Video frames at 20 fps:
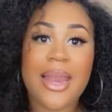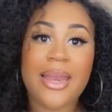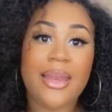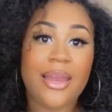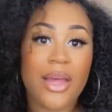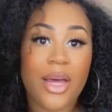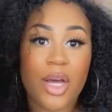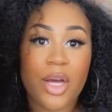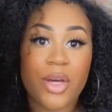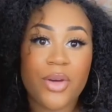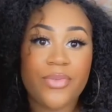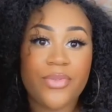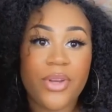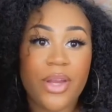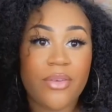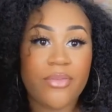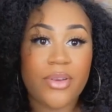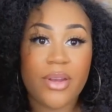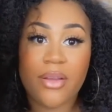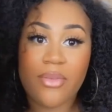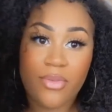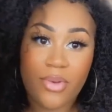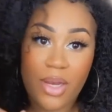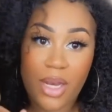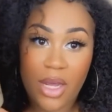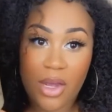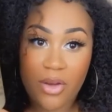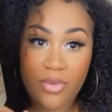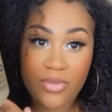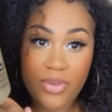love, love, love,
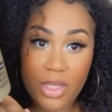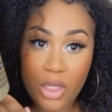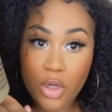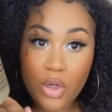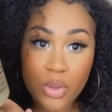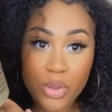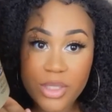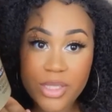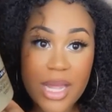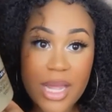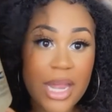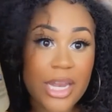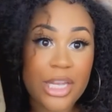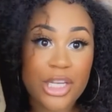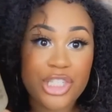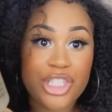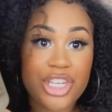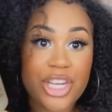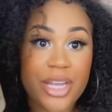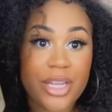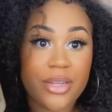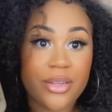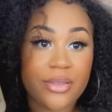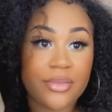love Eco Styling Gel.